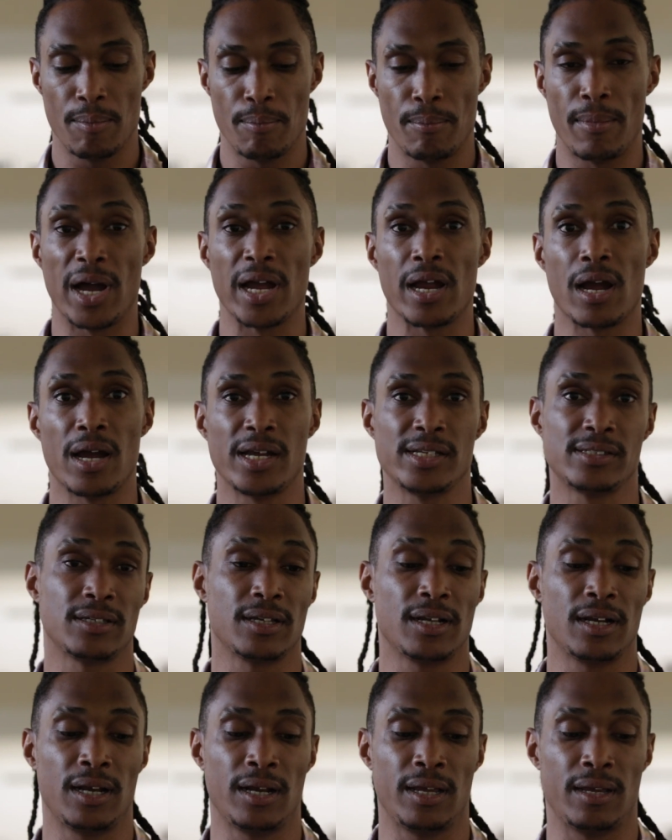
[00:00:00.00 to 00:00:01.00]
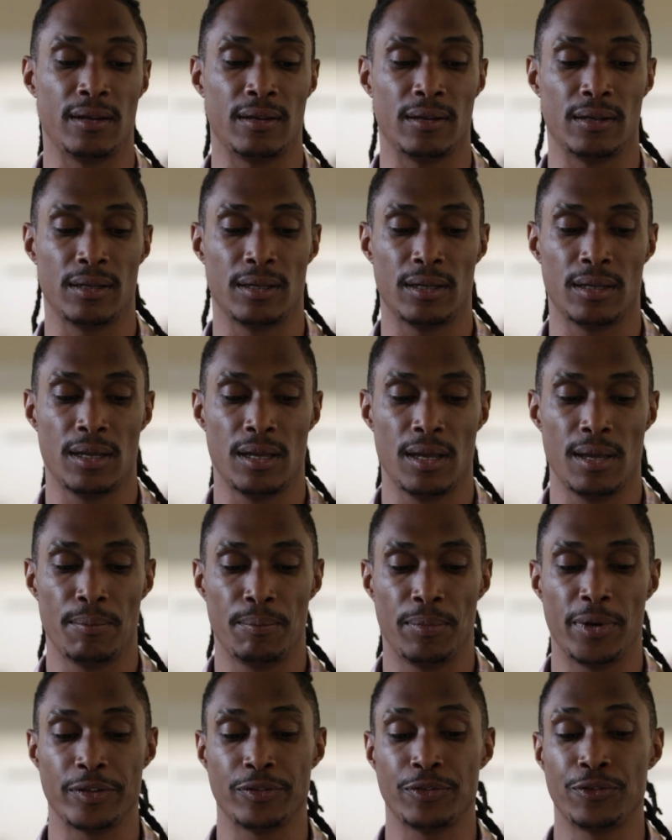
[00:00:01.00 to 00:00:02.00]
My eyes are clear,
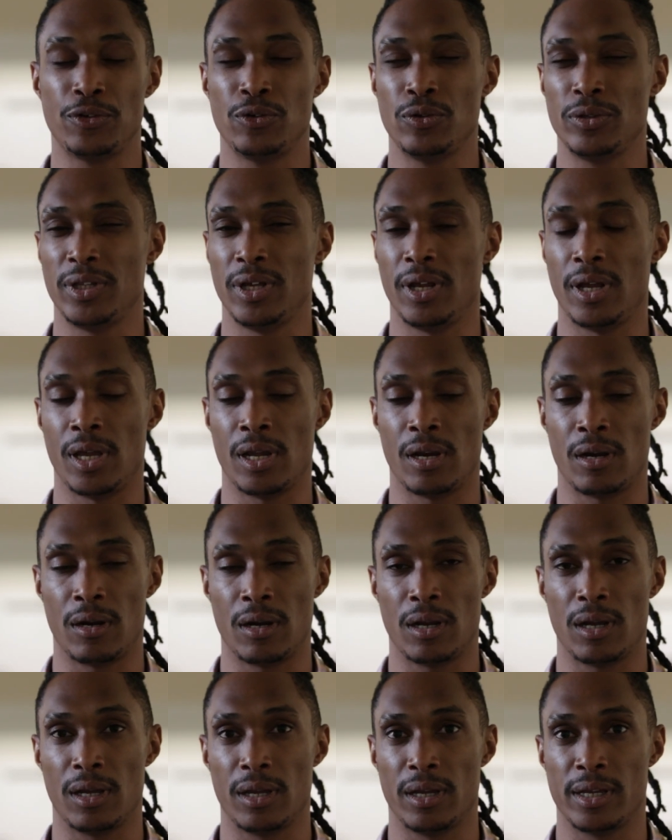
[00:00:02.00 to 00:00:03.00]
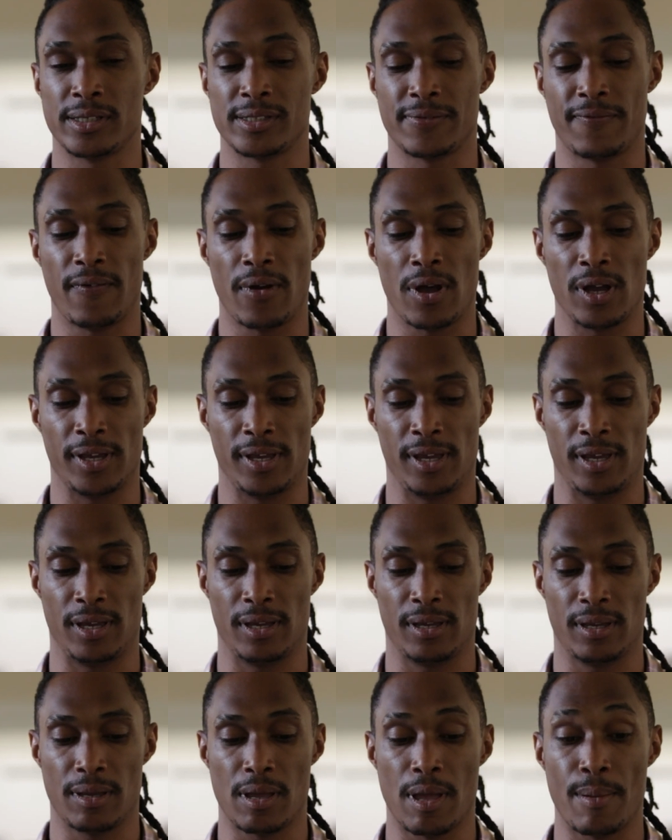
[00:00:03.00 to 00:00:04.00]
but through the air it's
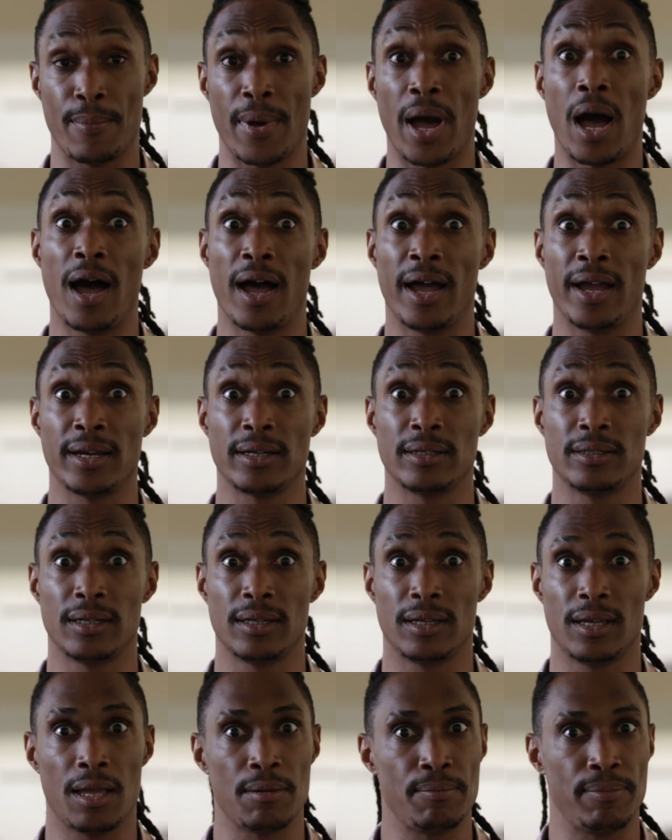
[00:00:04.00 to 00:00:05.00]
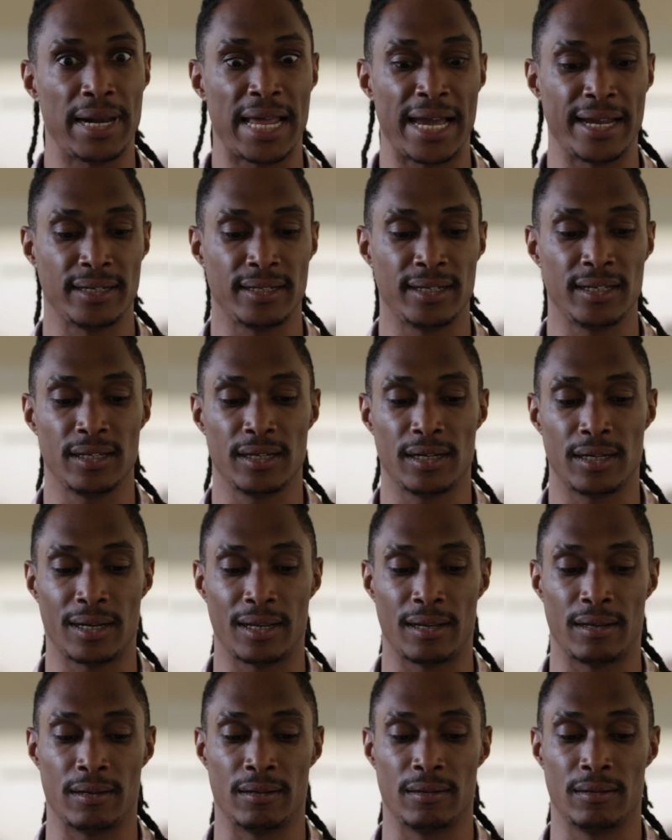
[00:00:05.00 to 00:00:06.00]
foggy. Behind a blinding
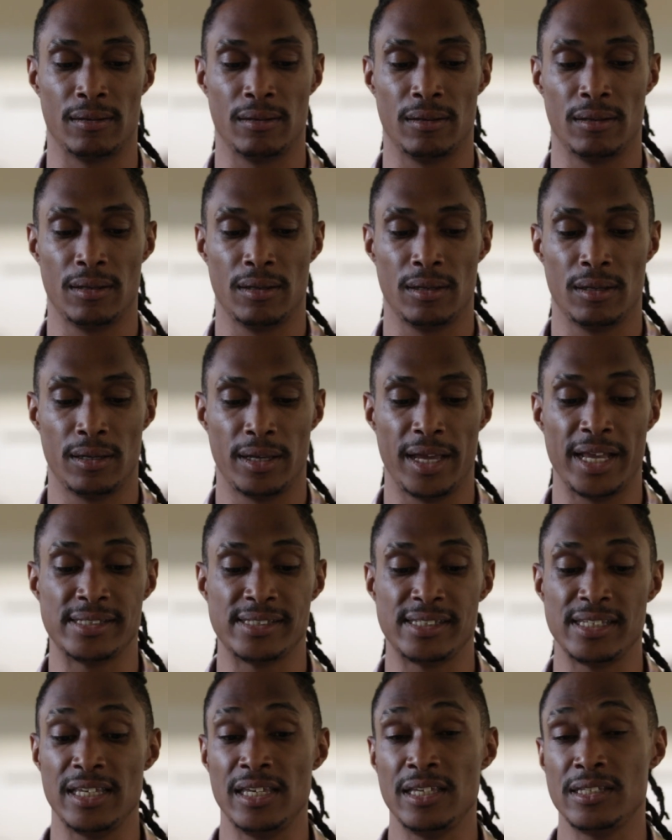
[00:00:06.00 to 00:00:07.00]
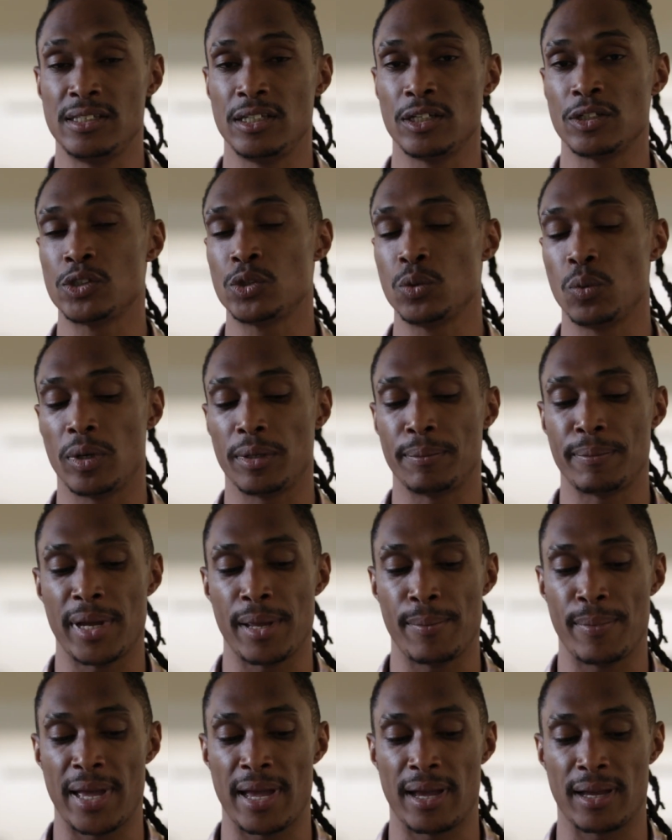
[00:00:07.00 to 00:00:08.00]
glare, it's easier toward
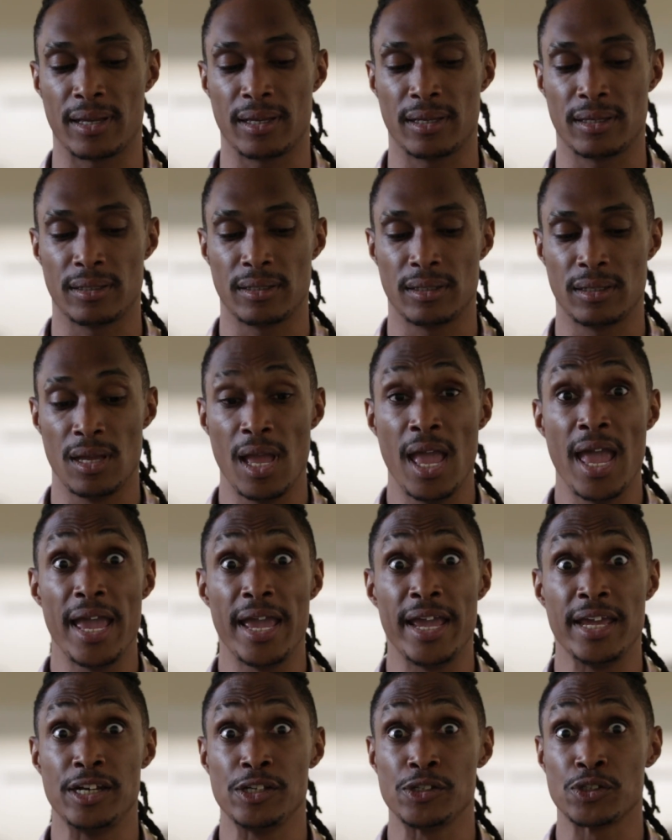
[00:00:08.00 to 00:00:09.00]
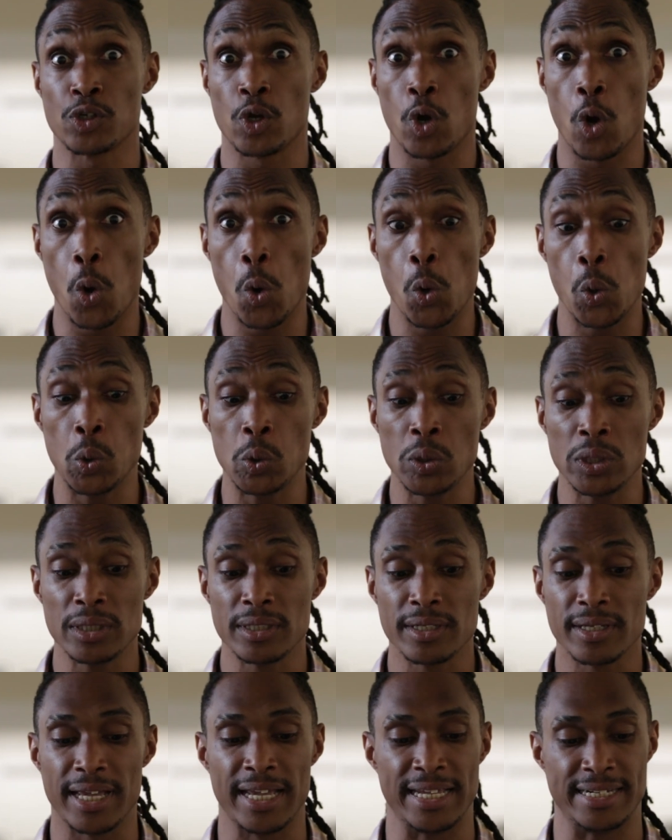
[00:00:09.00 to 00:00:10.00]
my back. It is
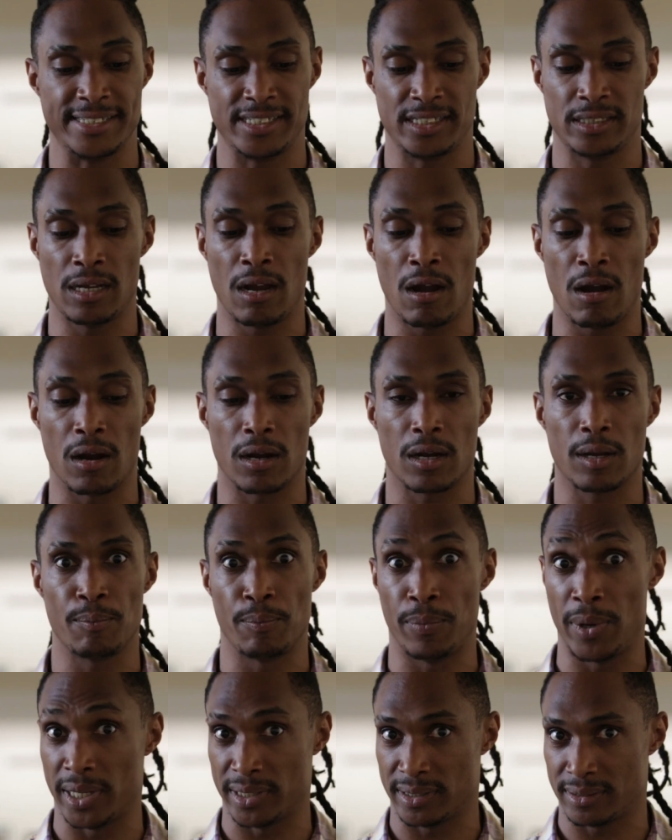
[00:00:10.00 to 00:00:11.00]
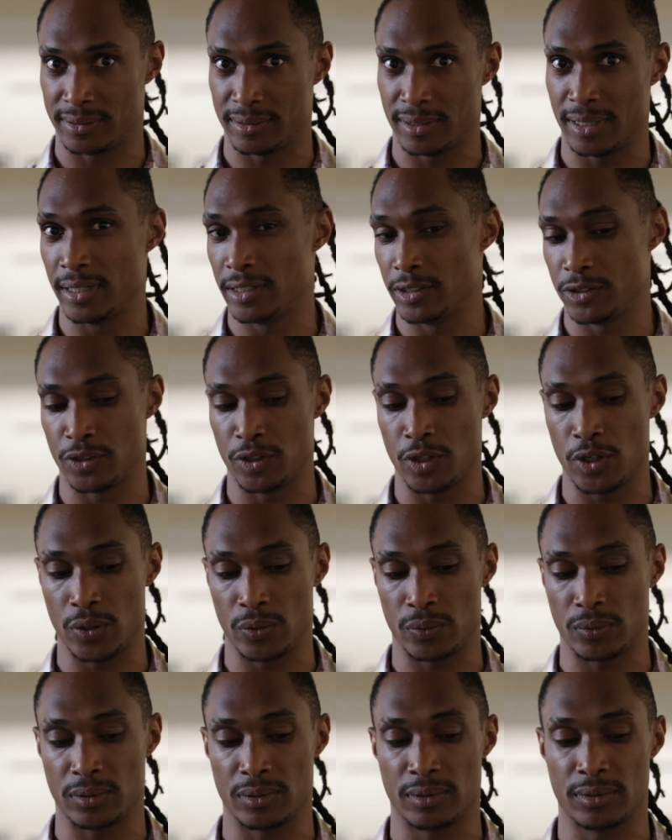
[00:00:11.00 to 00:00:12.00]
cold, it is dark, but it is
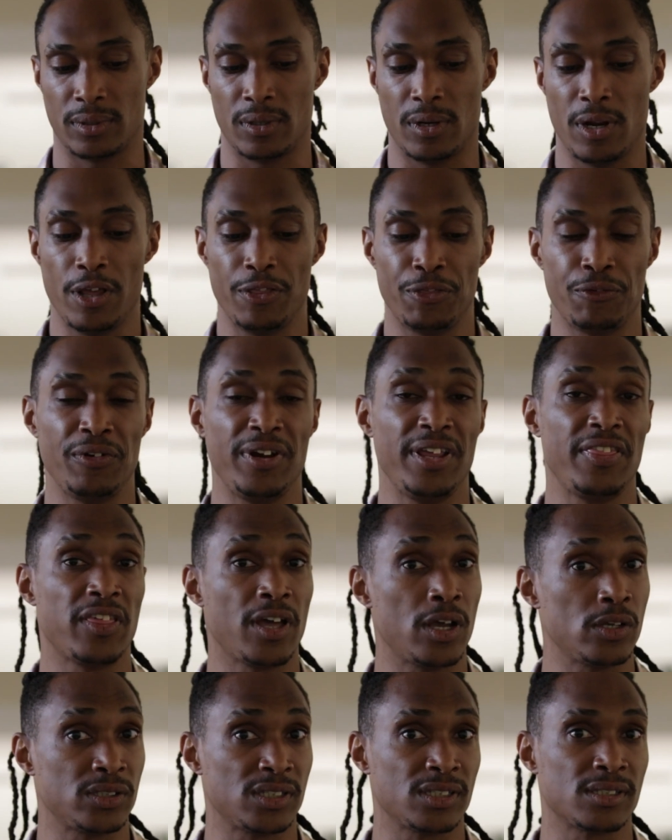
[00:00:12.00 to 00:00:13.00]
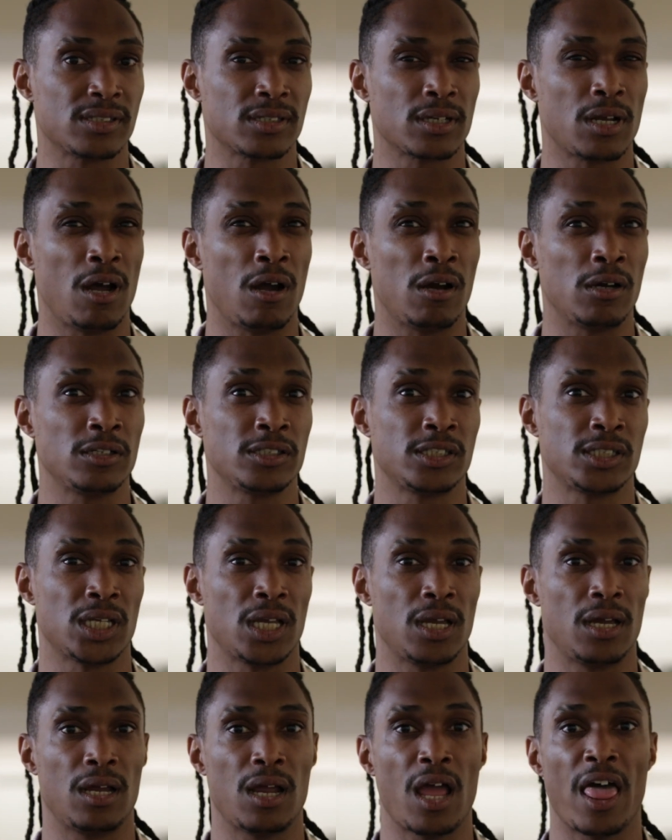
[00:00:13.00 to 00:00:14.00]
known. 3,000 scars,
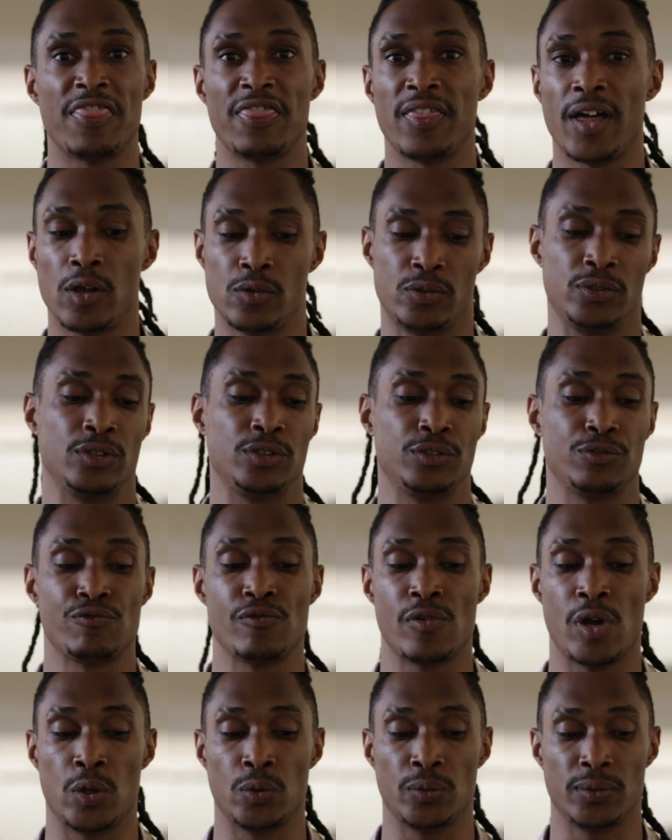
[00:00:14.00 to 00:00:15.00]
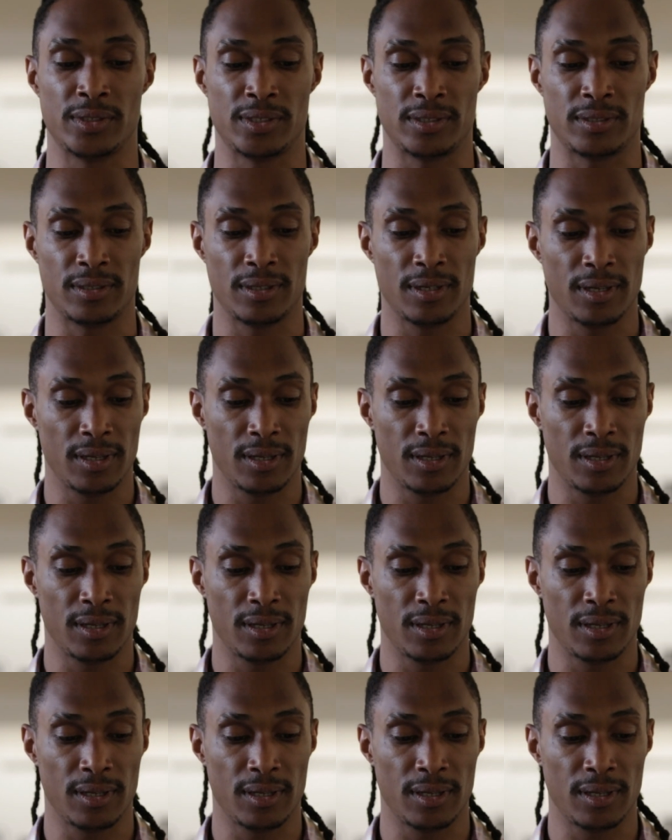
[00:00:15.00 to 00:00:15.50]
1,000 roads.